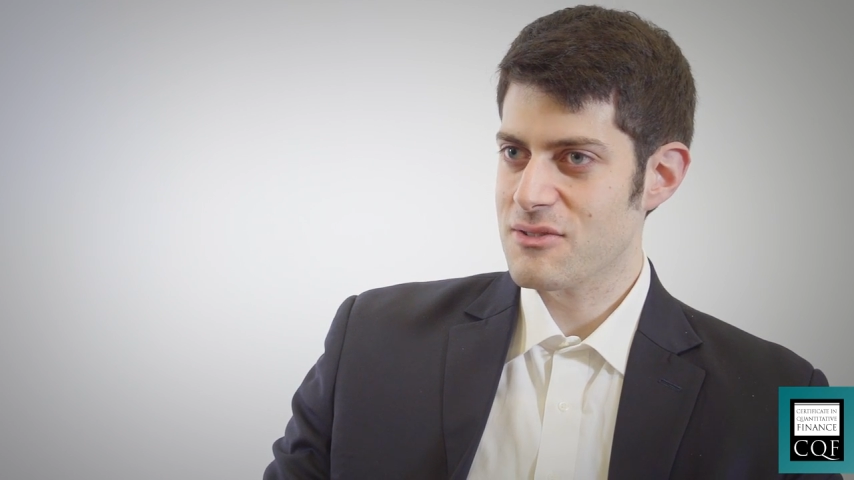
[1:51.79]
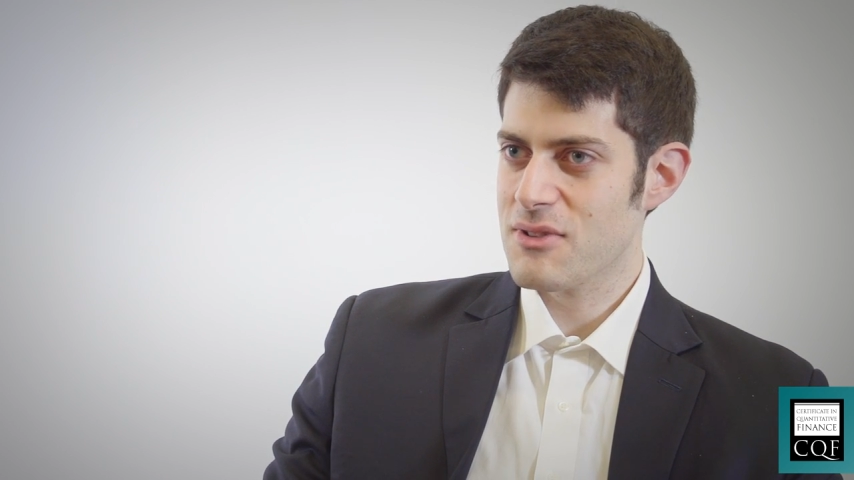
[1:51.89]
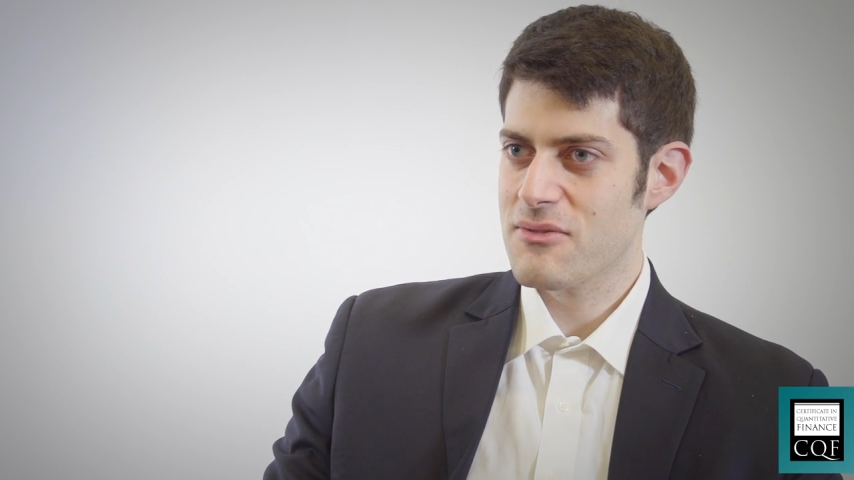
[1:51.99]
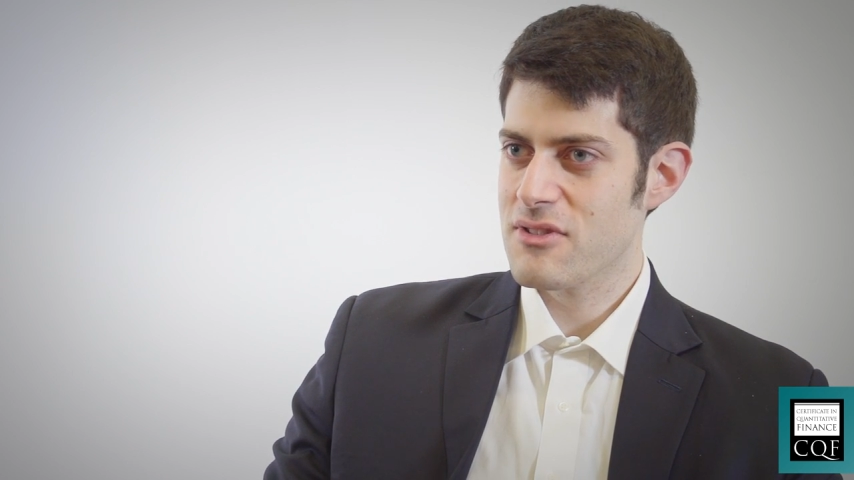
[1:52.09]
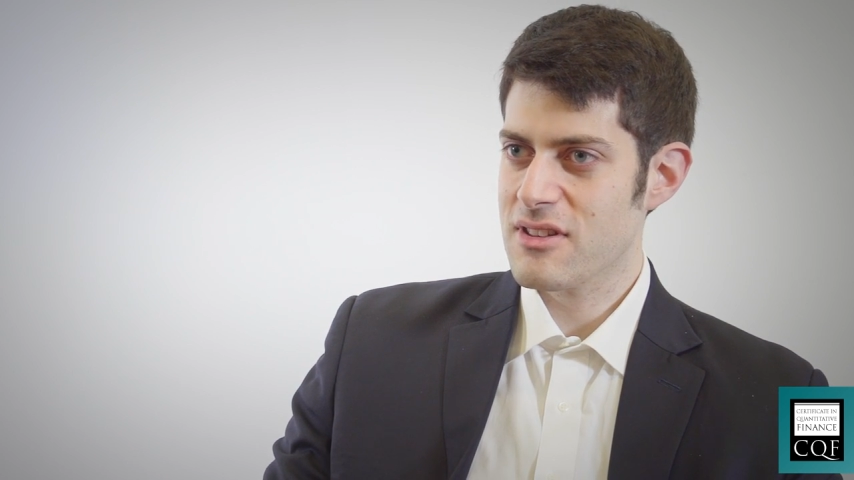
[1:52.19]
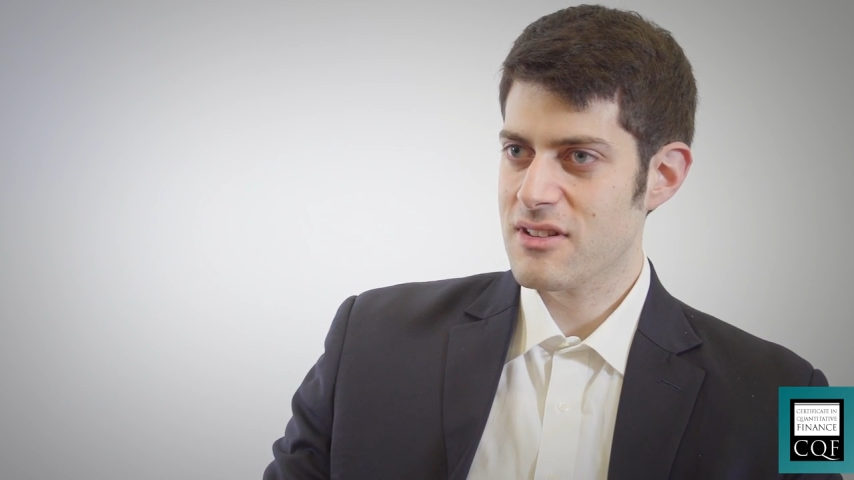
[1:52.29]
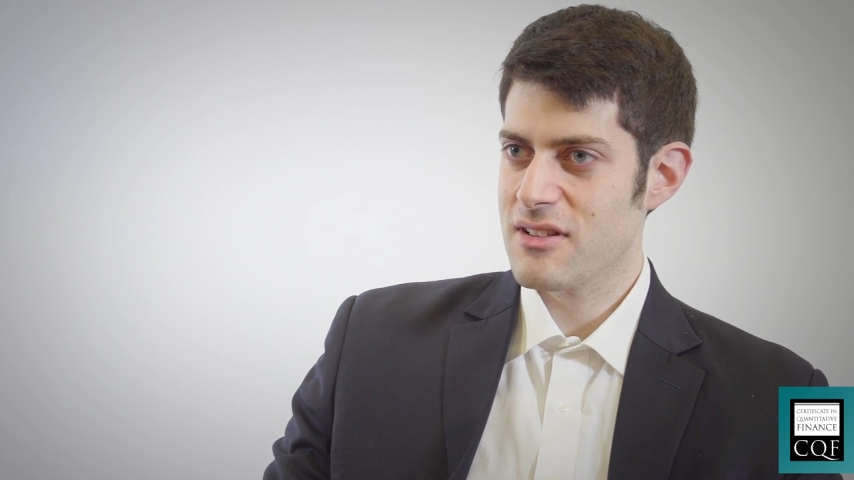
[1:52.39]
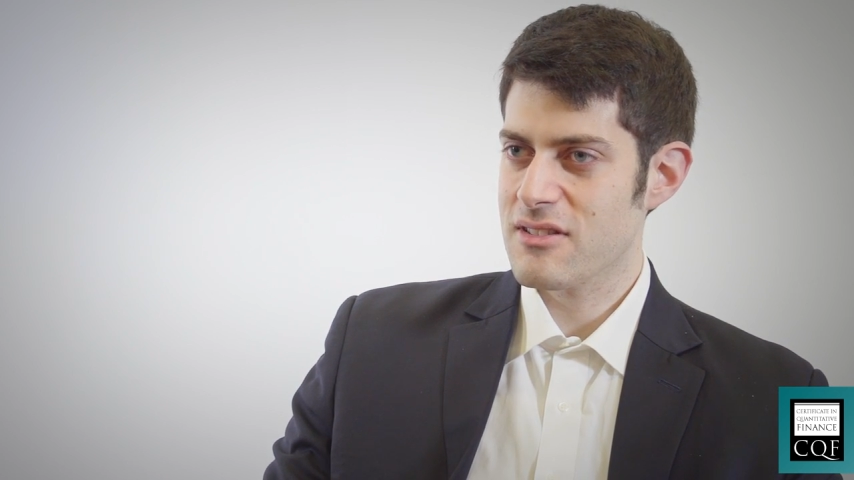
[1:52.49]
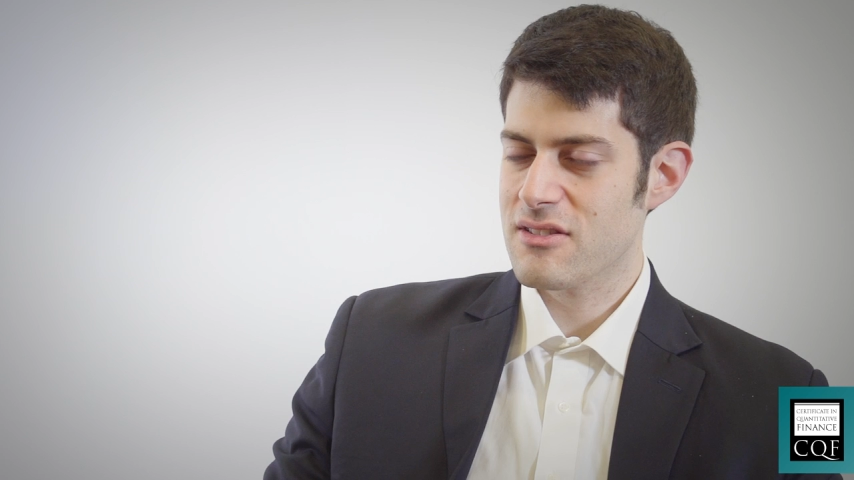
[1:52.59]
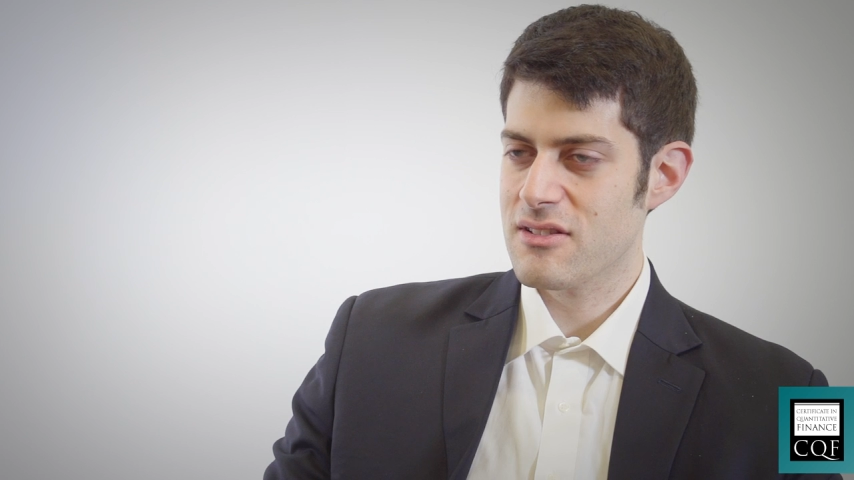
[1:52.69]
to everything that
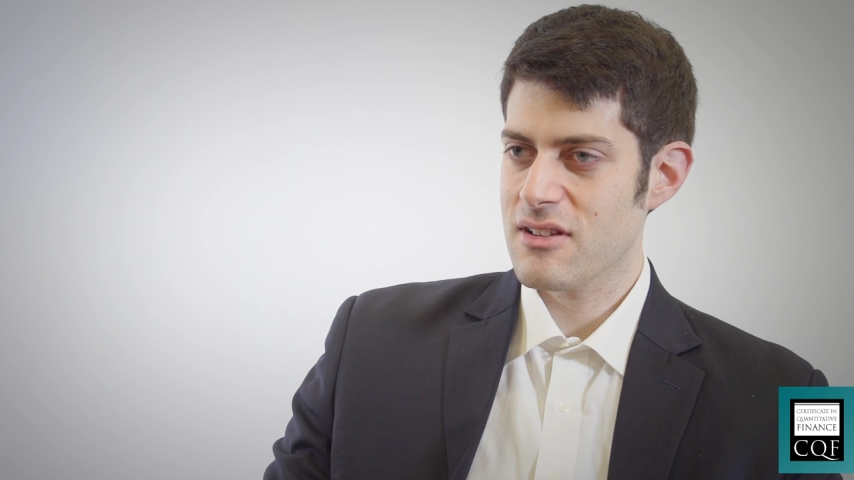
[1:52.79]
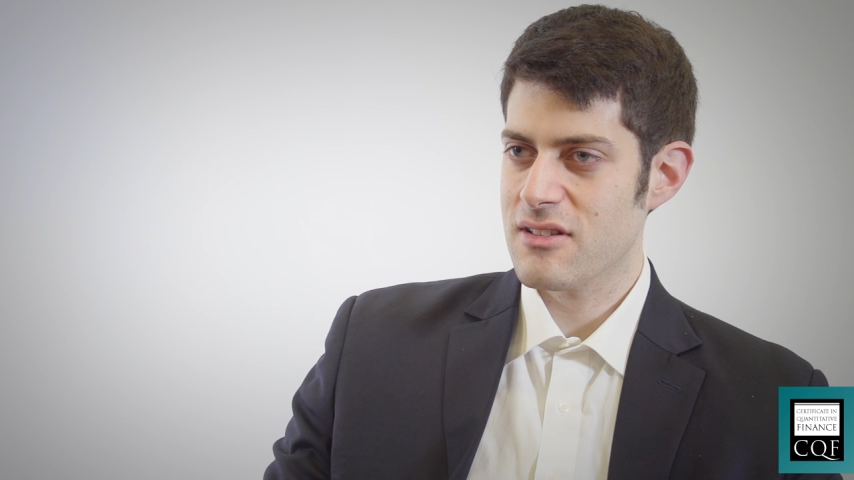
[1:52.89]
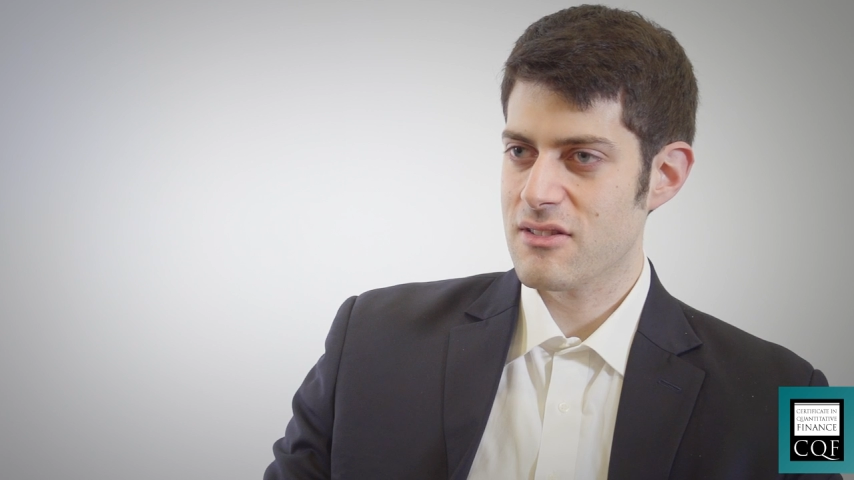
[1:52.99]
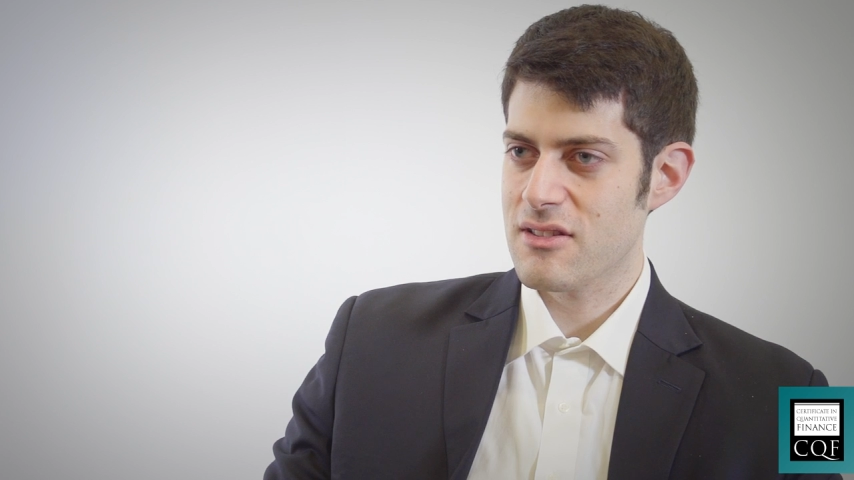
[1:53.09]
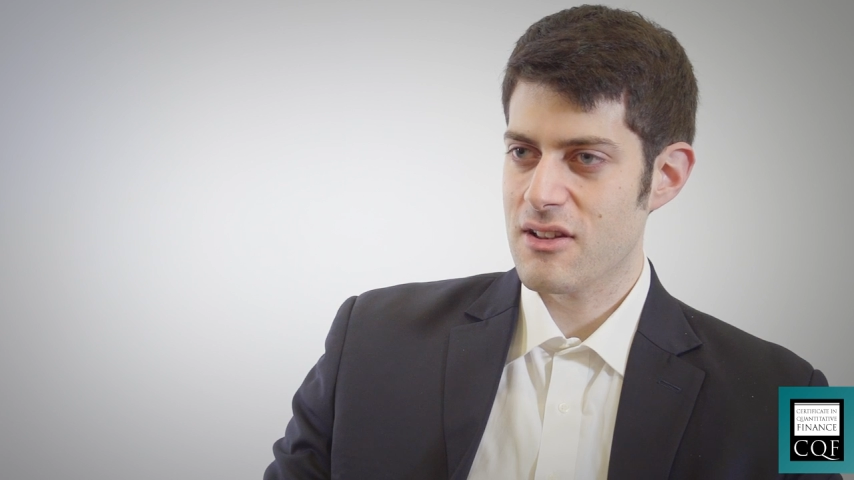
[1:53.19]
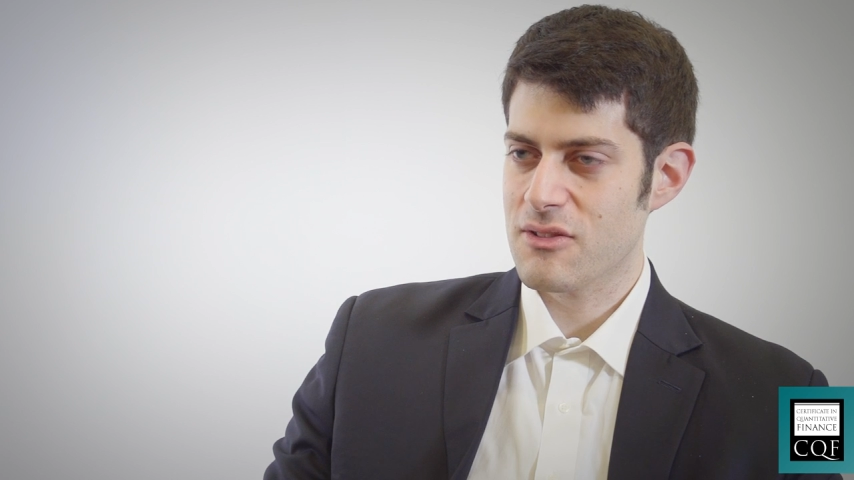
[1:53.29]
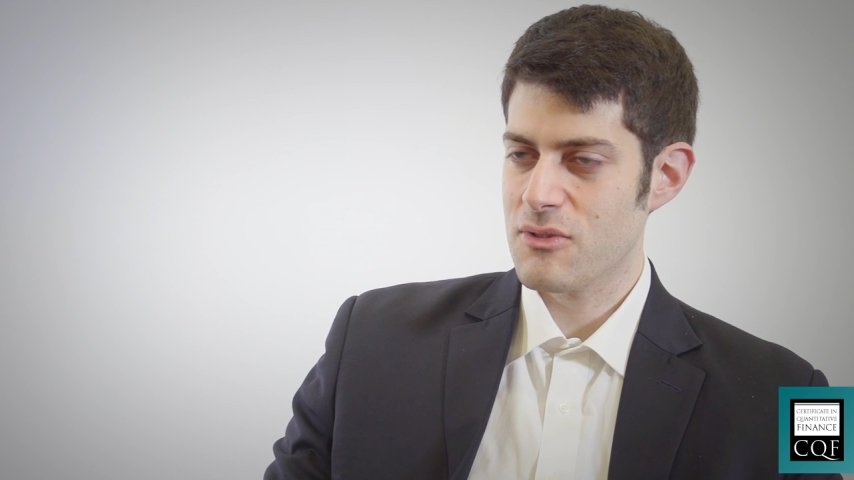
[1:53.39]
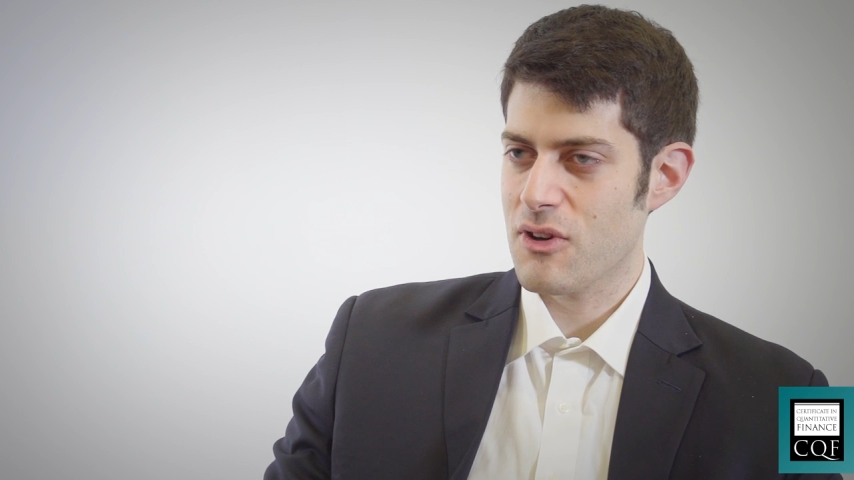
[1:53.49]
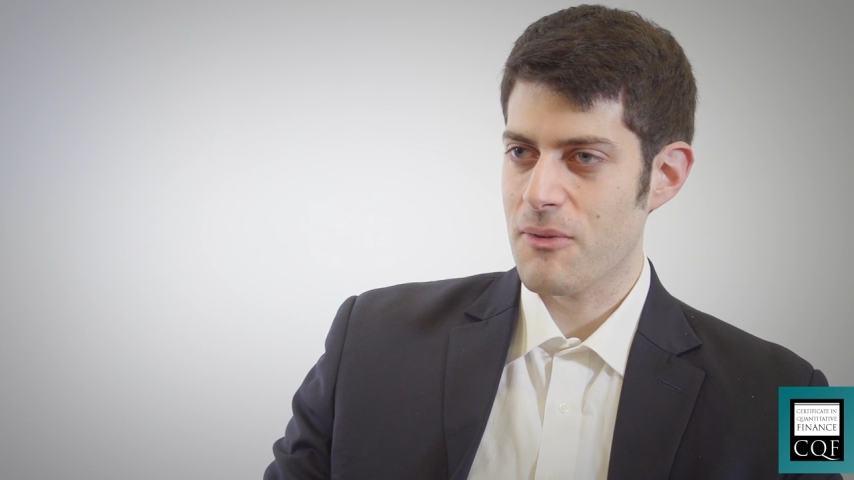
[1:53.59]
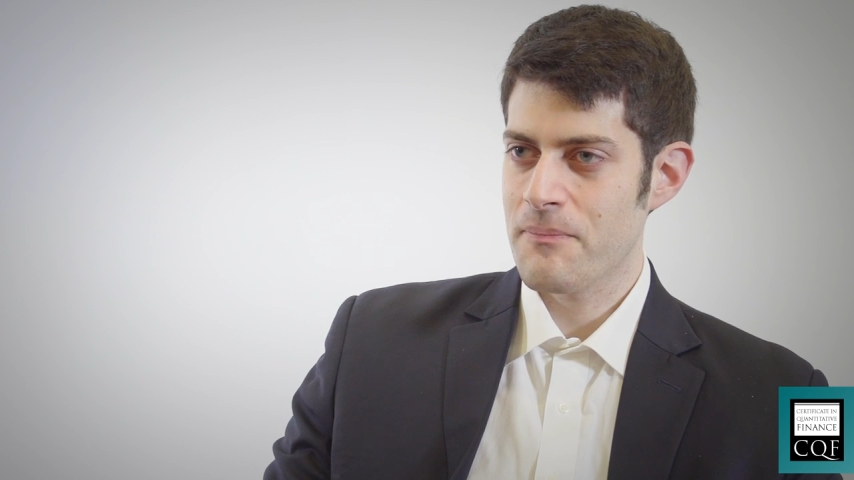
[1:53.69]
is that is there to
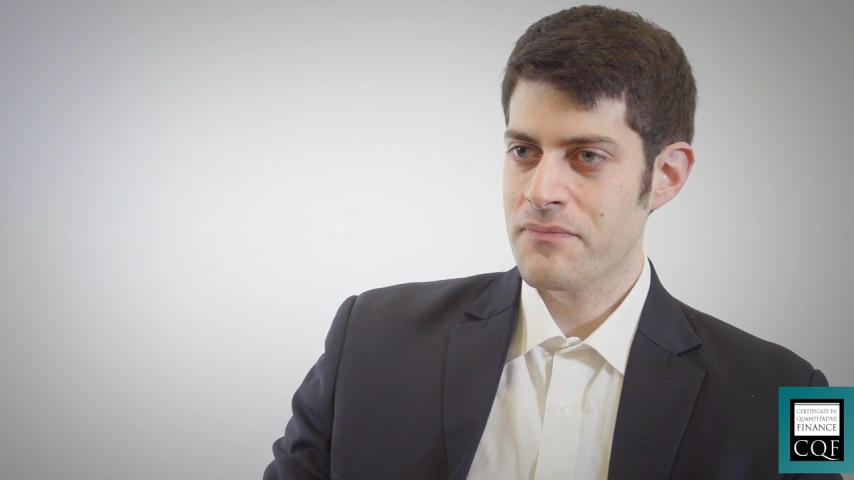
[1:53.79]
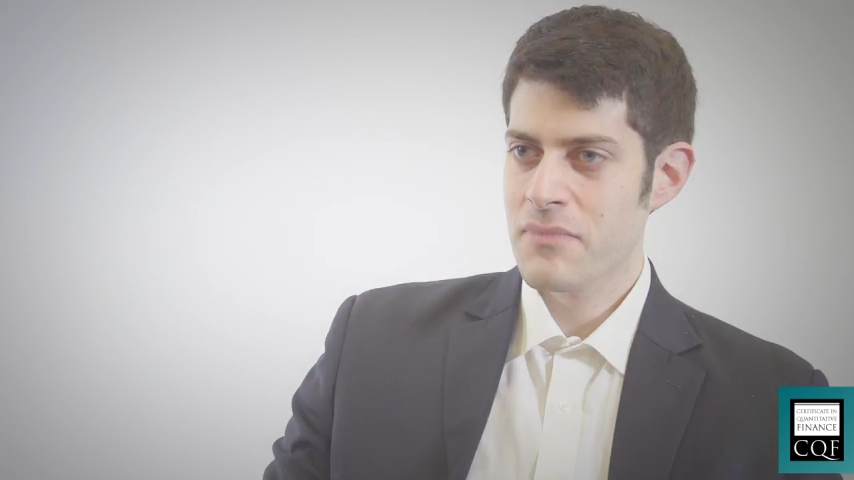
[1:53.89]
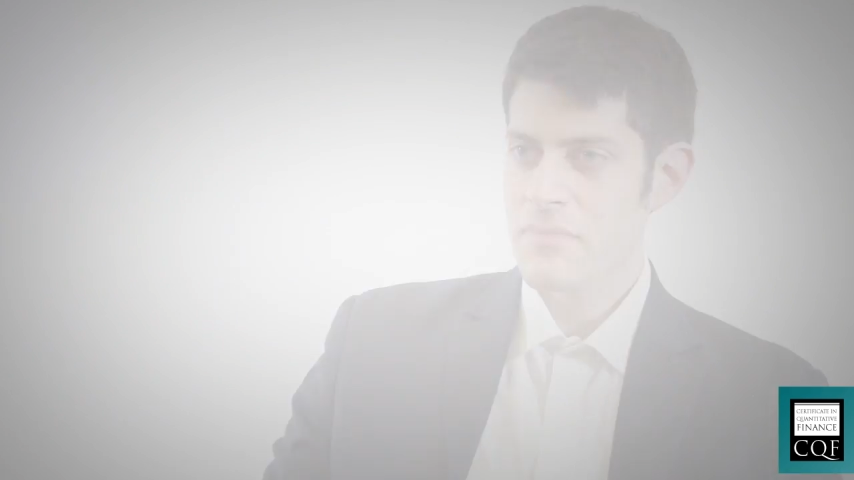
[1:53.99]
know.